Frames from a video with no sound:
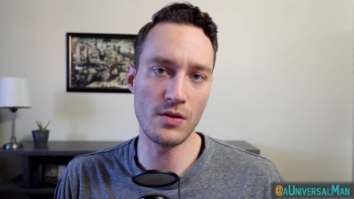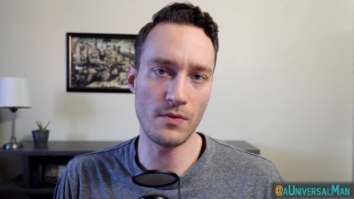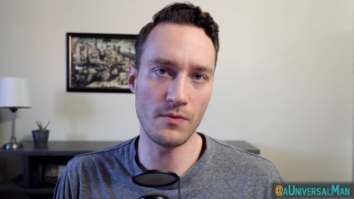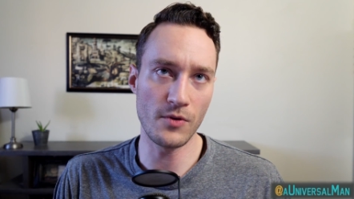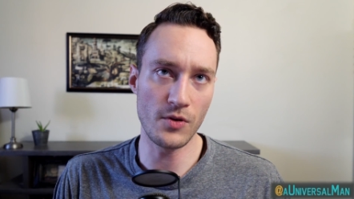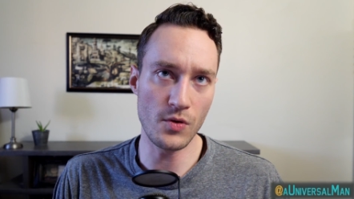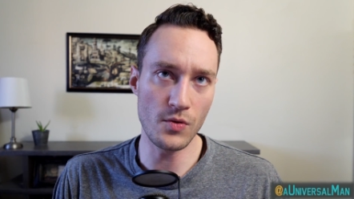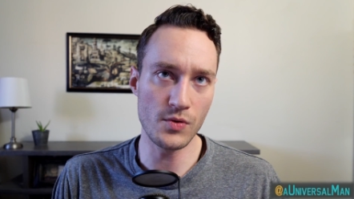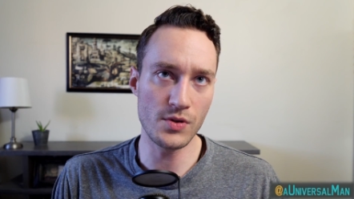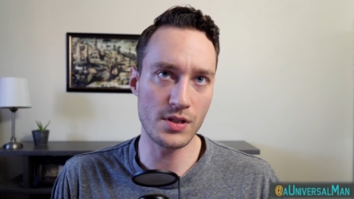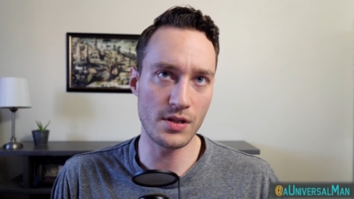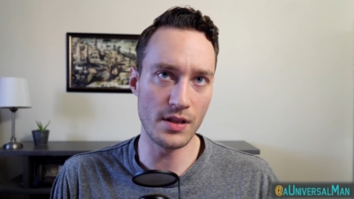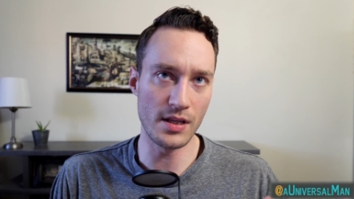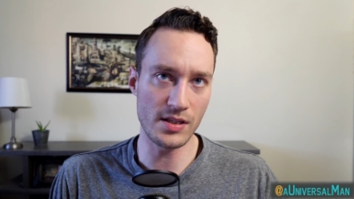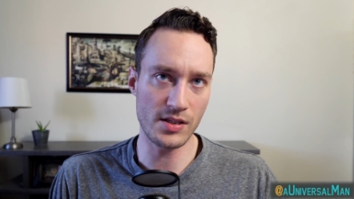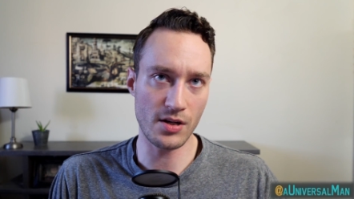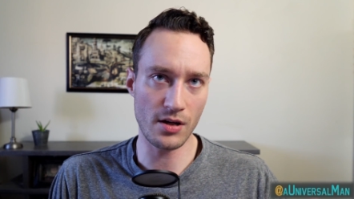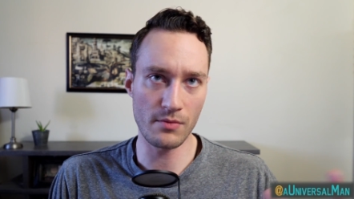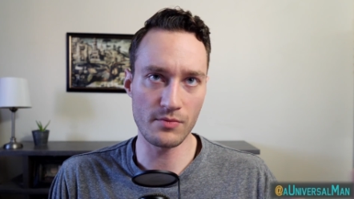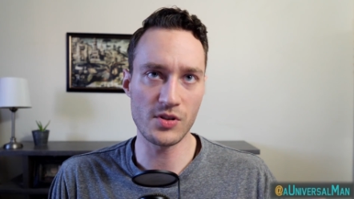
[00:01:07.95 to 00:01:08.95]
used,
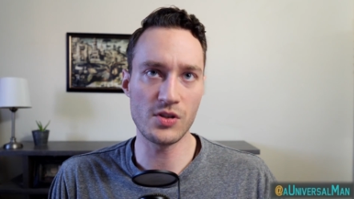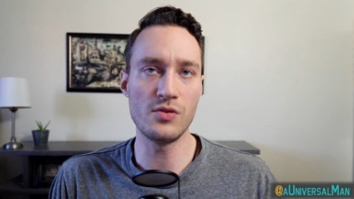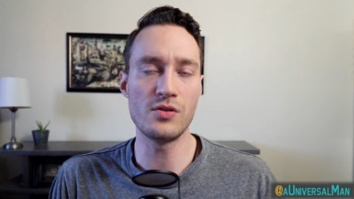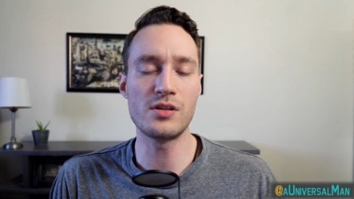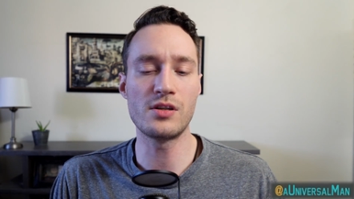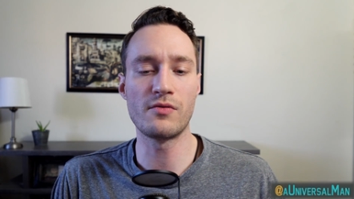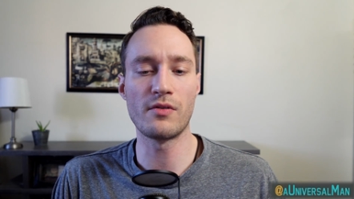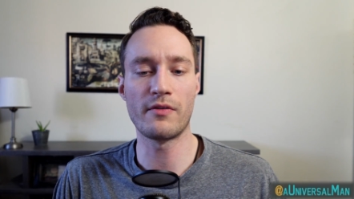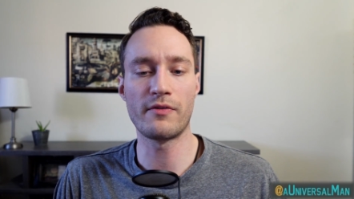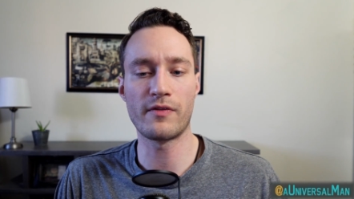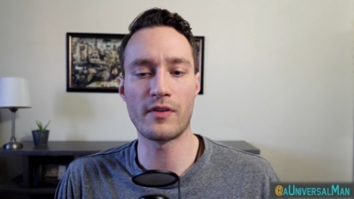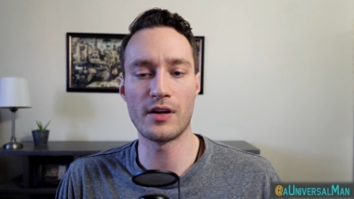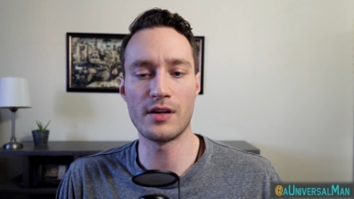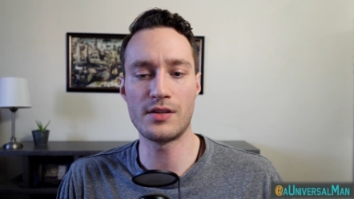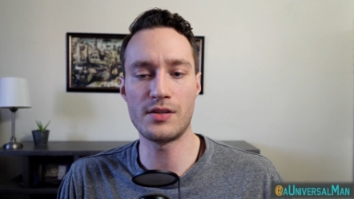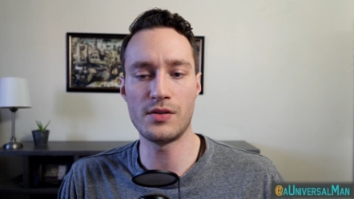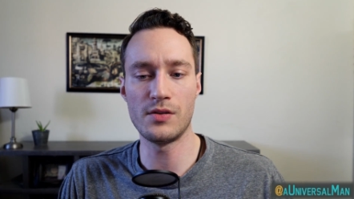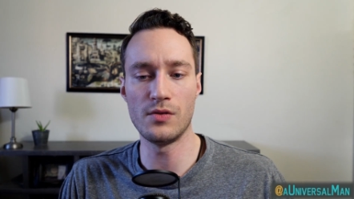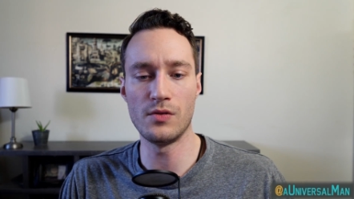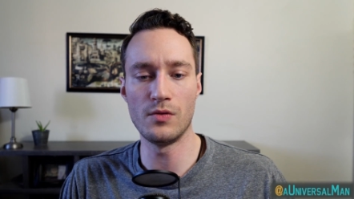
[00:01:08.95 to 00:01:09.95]
this term's used to refer
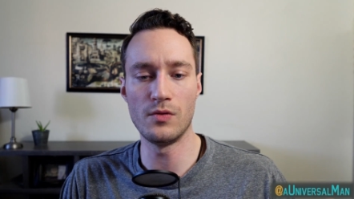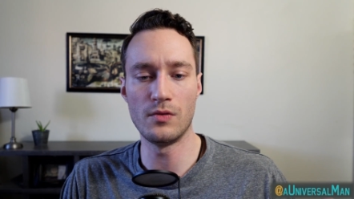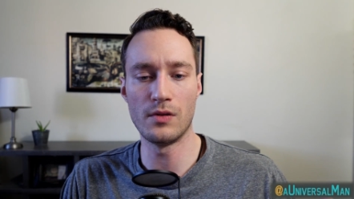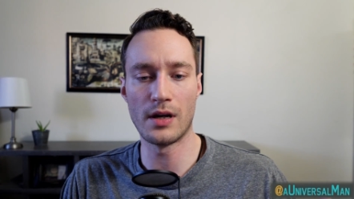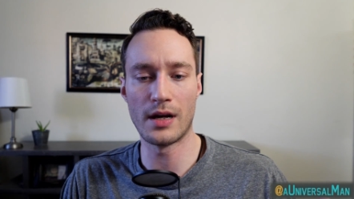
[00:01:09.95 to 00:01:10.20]
to